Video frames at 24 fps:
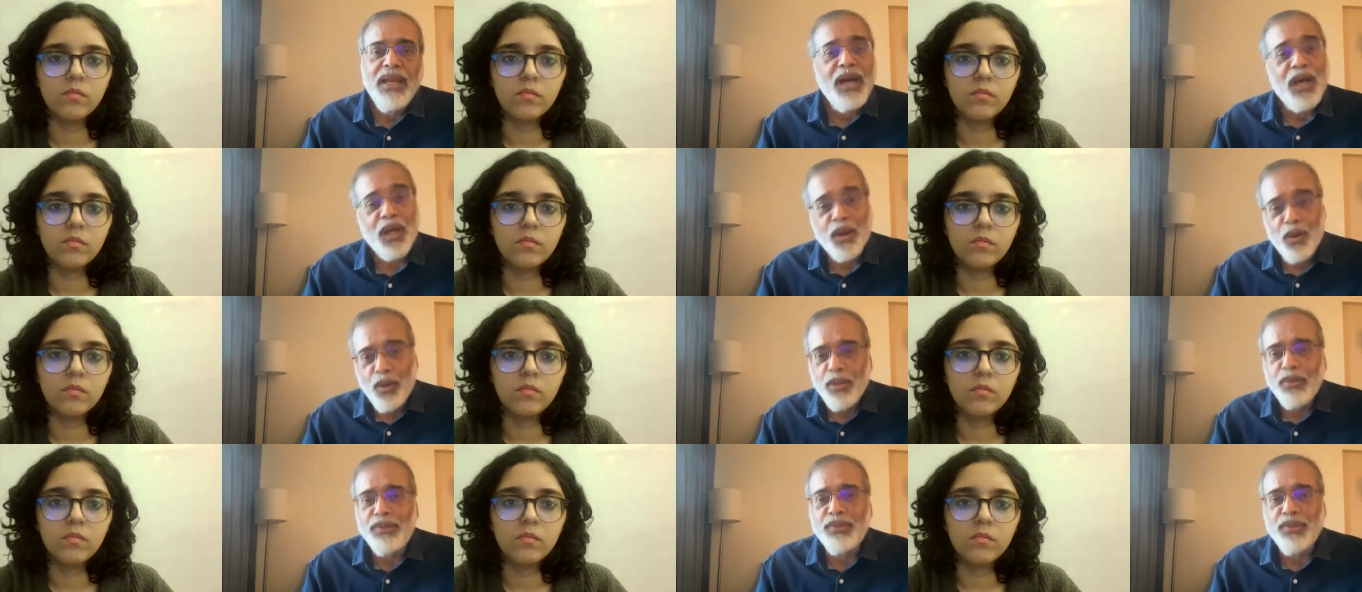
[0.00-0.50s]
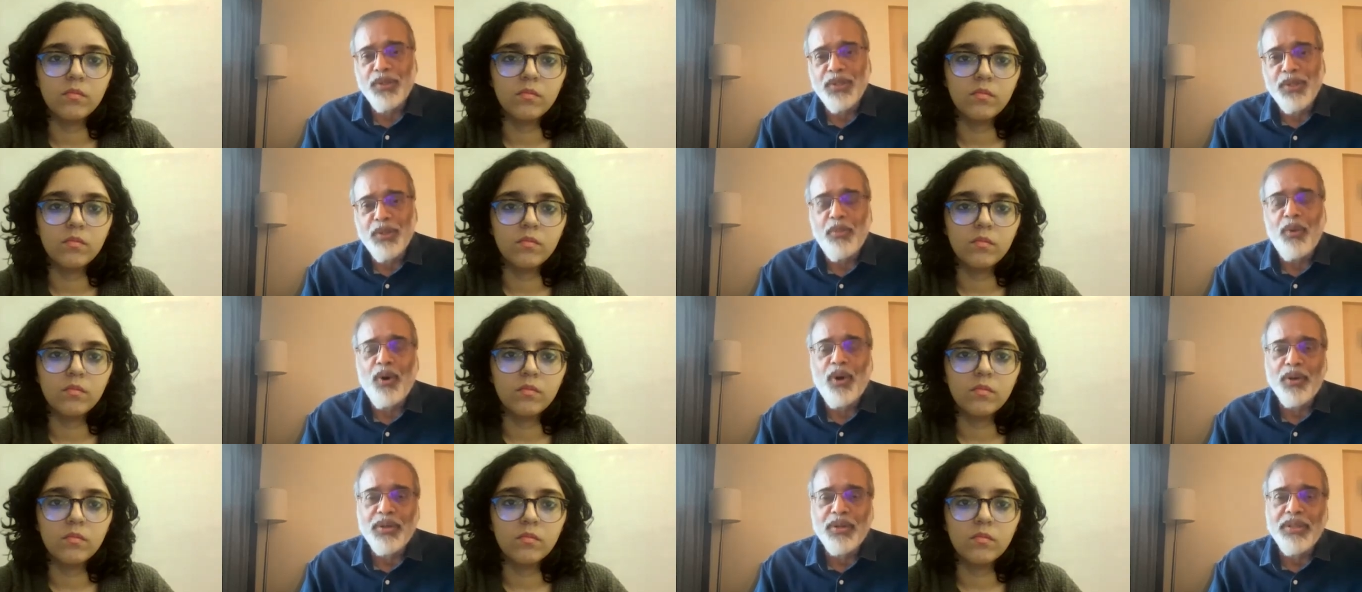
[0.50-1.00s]
Speaker 1: are also on the
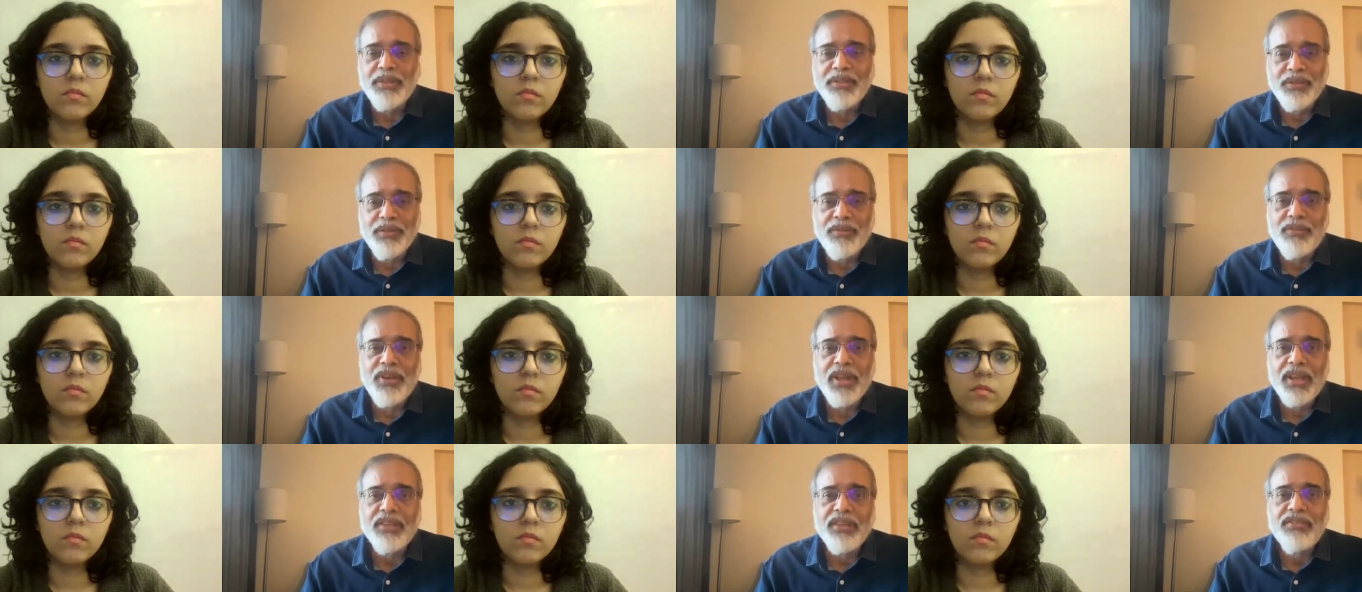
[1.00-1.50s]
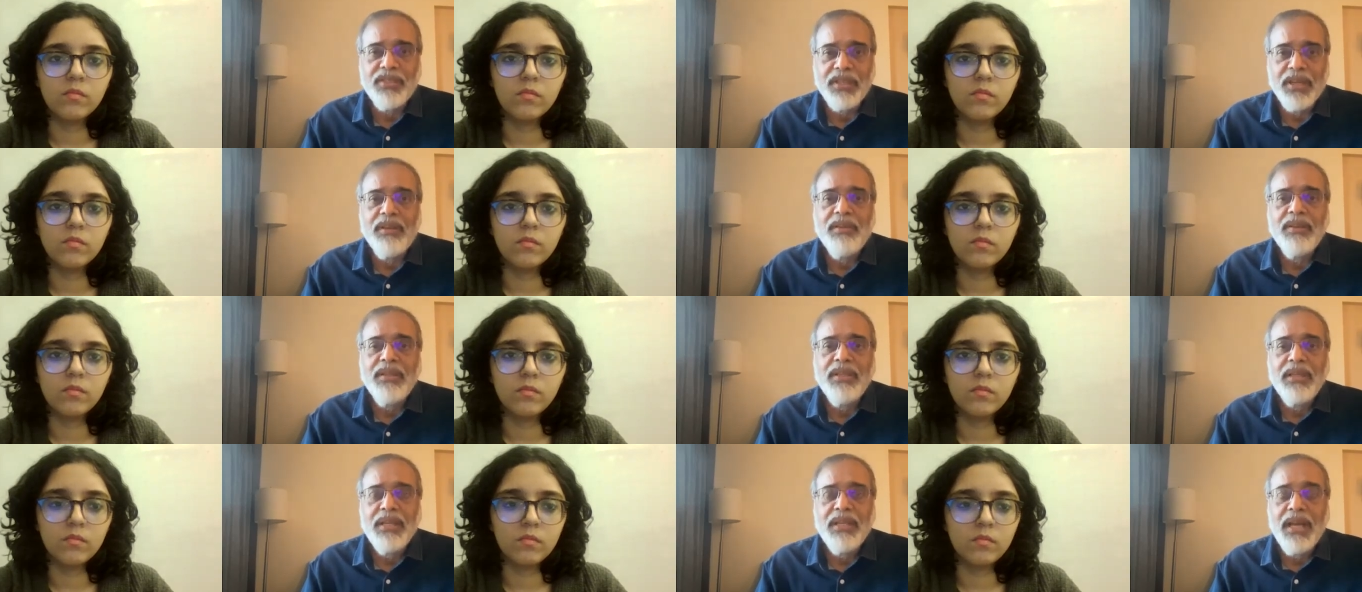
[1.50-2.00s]
borders of Russia.
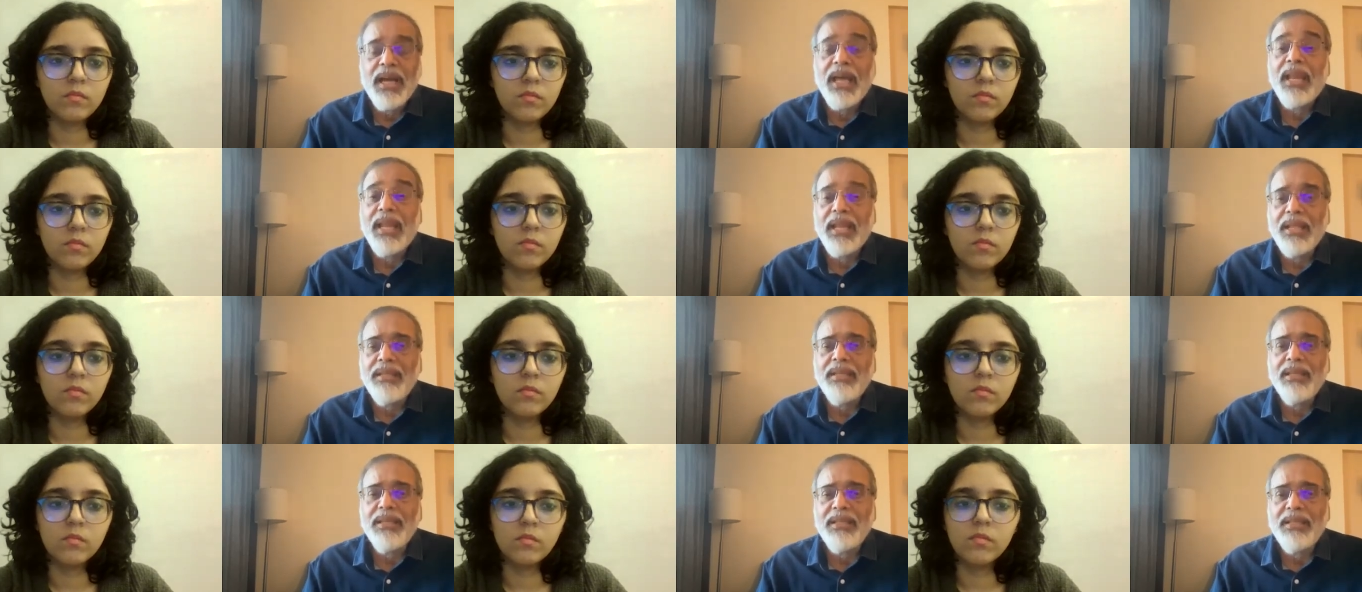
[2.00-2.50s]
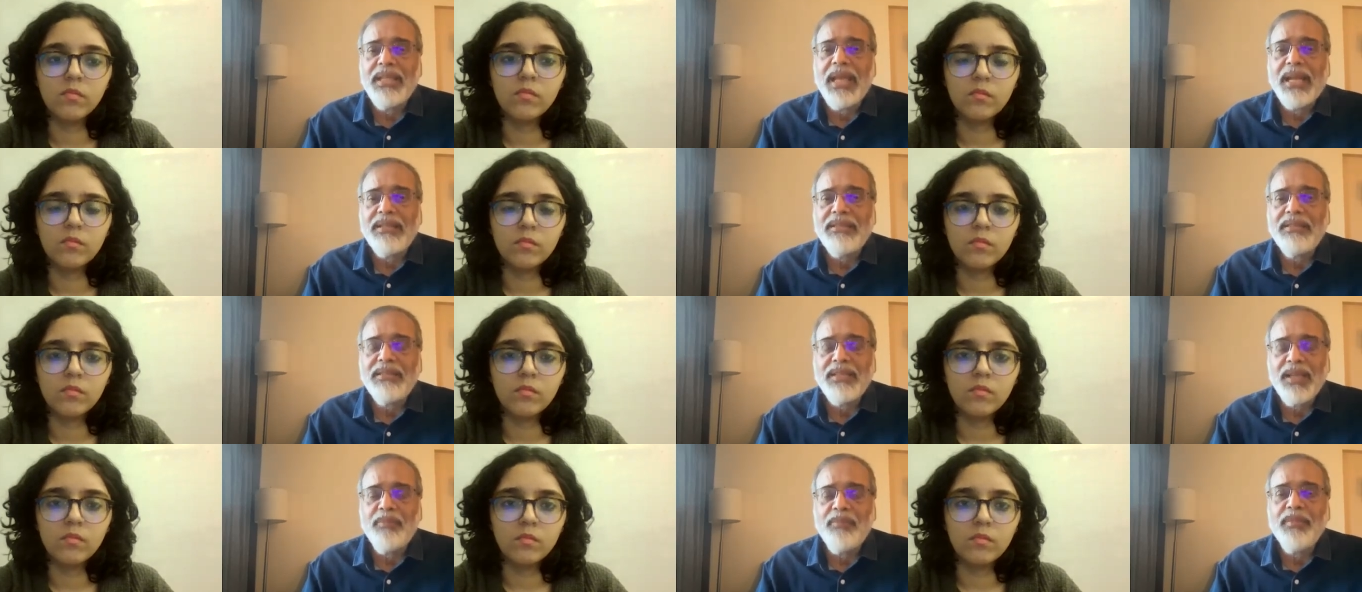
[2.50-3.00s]
And I think
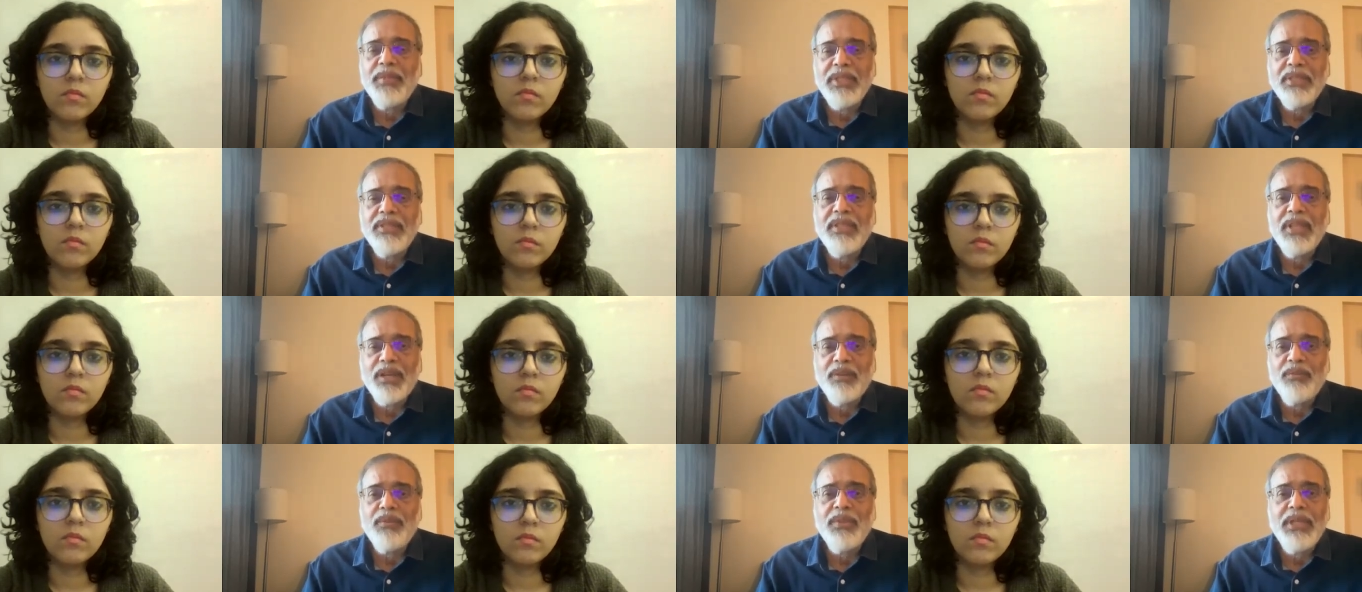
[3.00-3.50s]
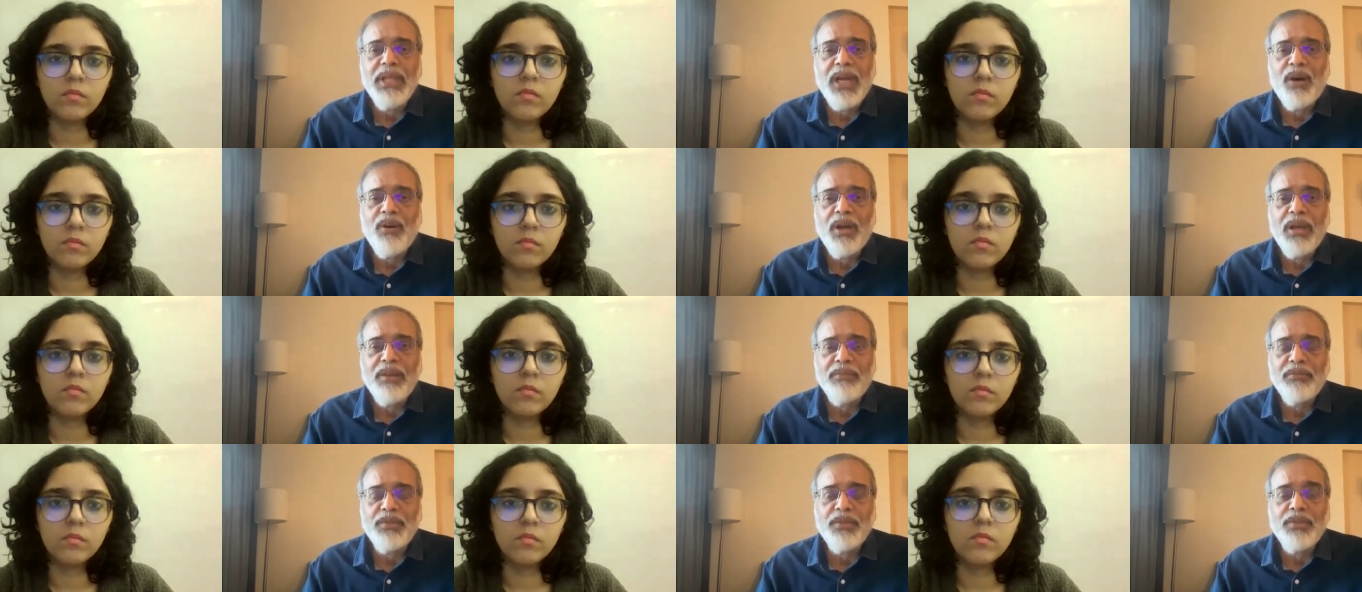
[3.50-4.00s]
that's something that we
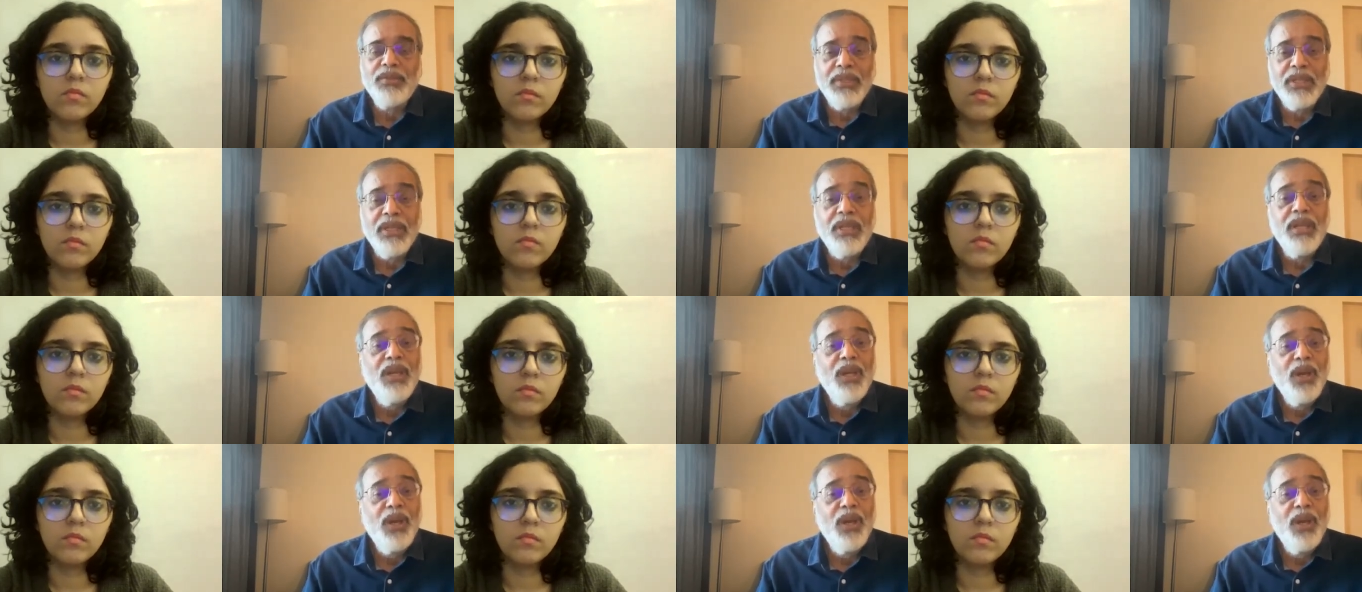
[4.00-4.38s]
now have to see